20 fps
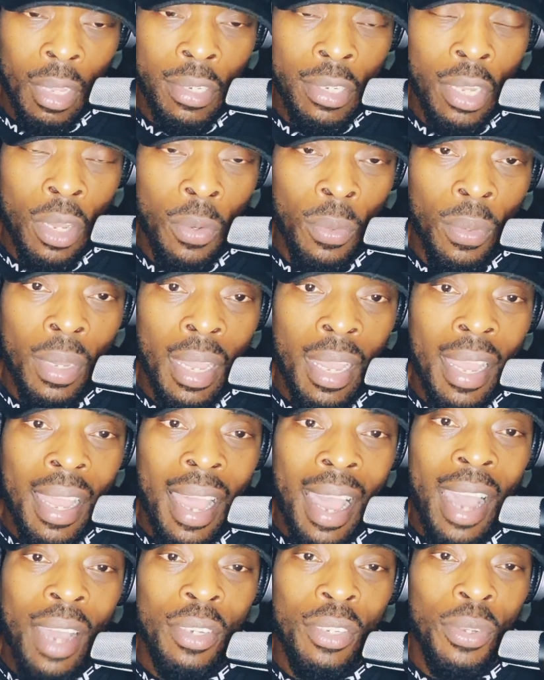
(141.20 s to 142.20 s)
So
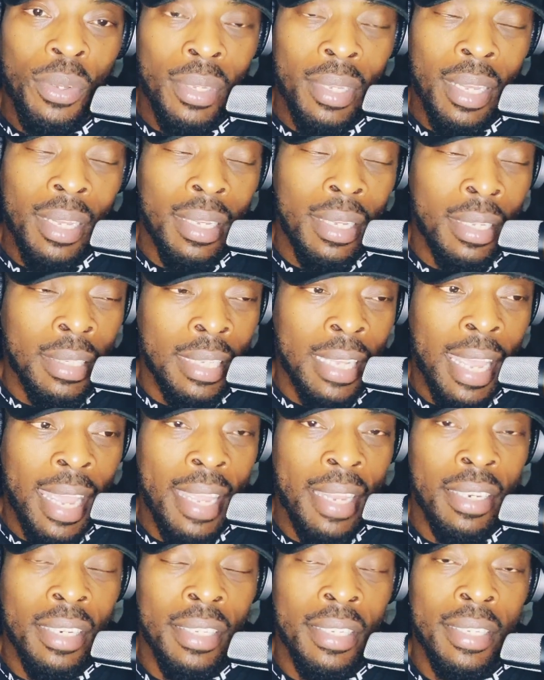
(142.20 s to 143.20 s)
how do you
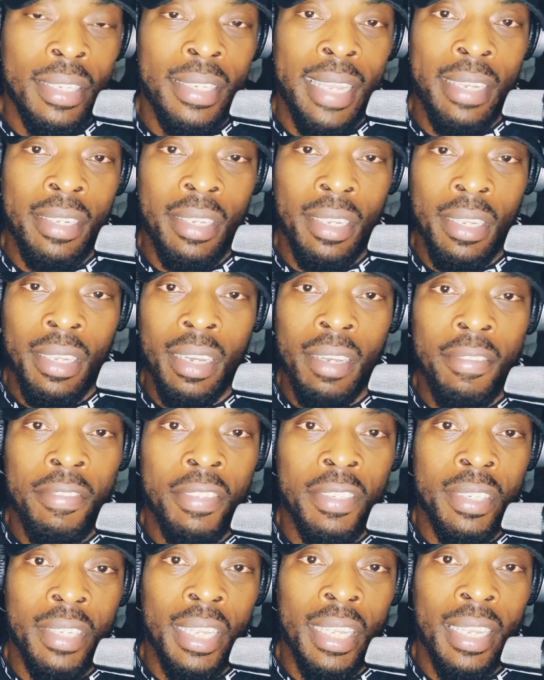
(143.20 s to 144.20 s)
attain an aesthetic
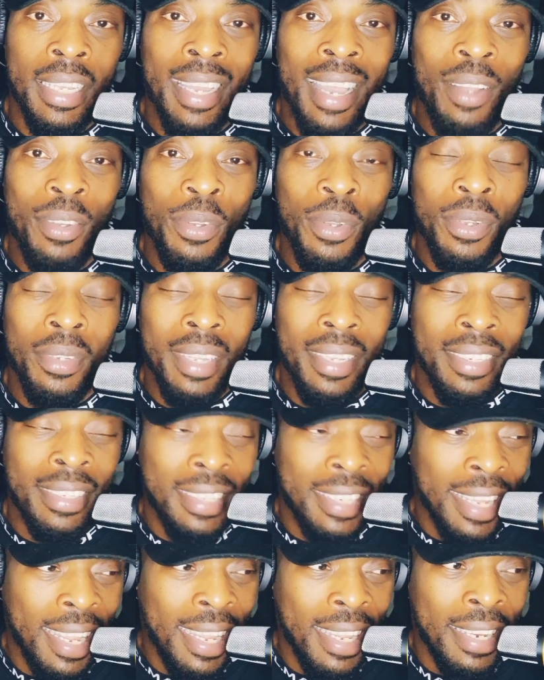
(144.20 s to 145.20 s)
physique? How do you
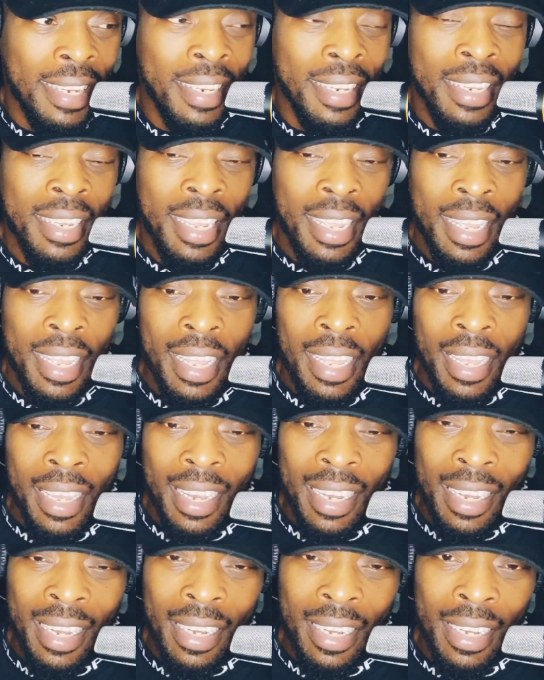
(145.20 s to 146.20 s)
attain
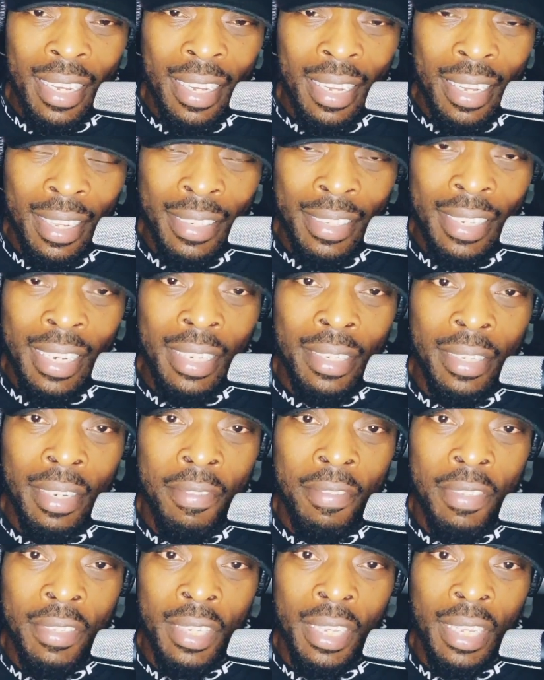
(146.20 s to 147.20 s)
a
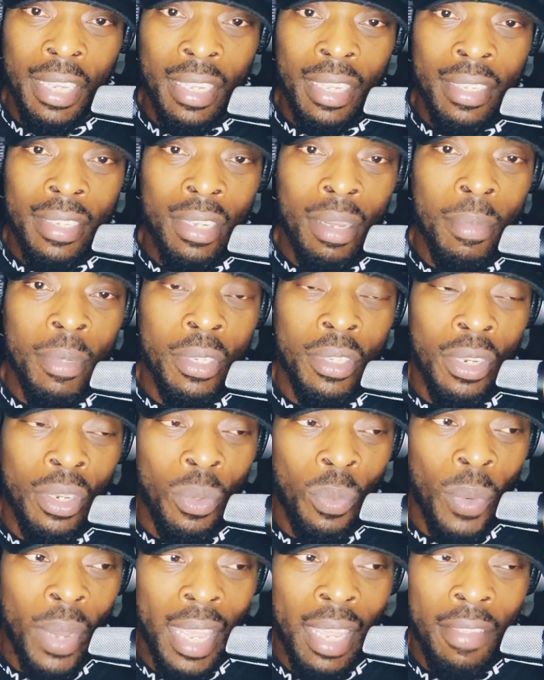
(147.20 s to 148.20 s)
decent physique? Summer's on
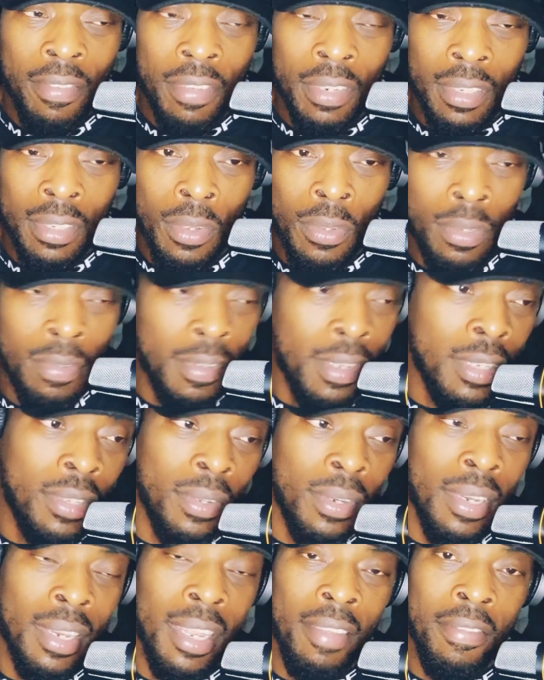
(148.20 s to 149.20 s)
the way for those of us
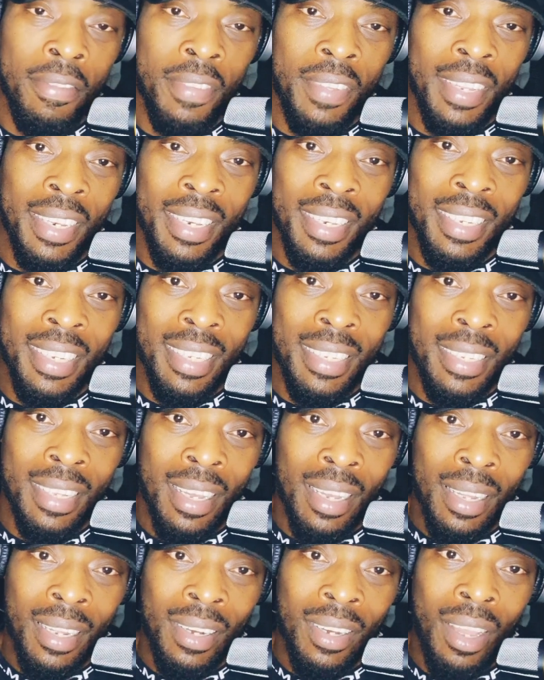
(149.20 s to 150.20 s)
who live in these
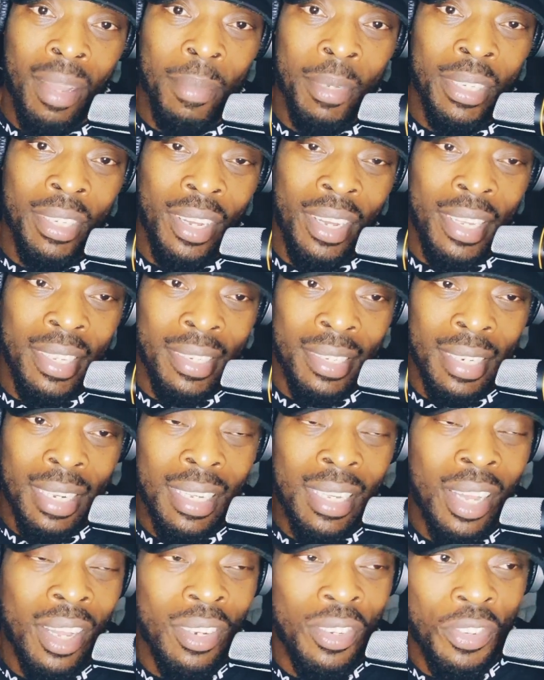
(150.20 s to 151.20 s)
climatized
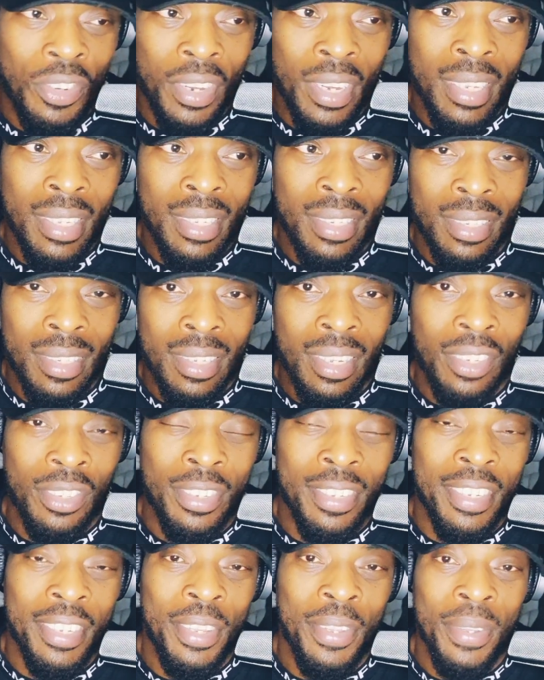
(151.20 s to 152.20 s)
countries
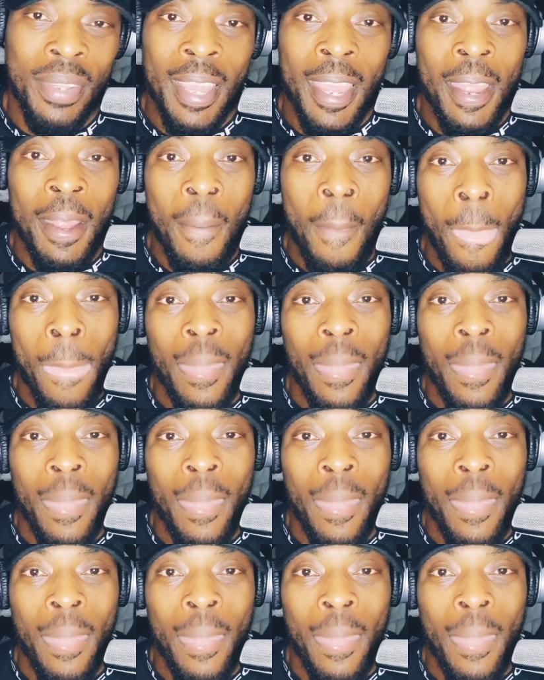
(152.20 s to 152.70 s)
such as the UK.